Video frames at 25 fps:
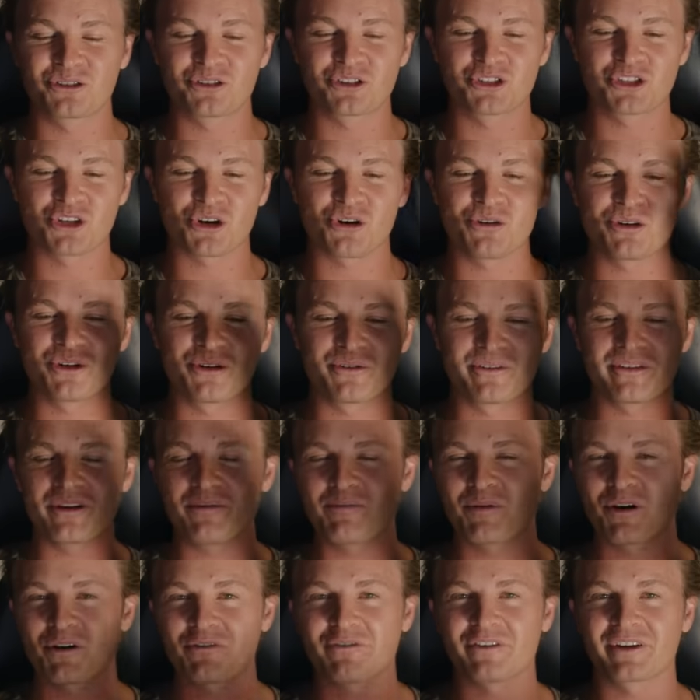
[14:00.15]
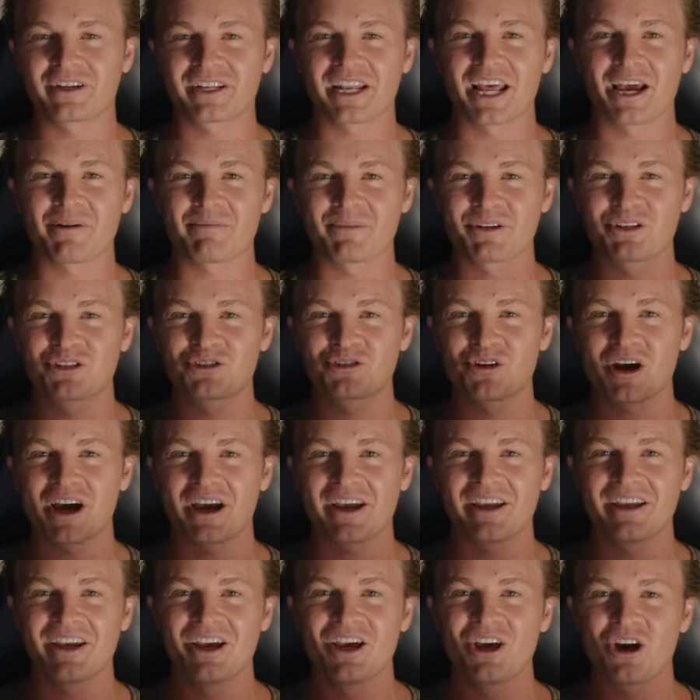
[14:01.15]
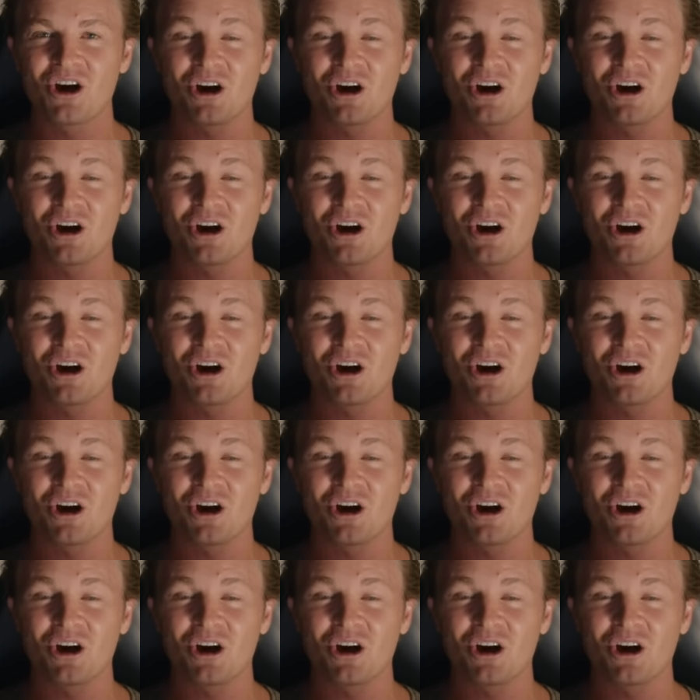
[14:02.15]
to show you the perfect lap in dry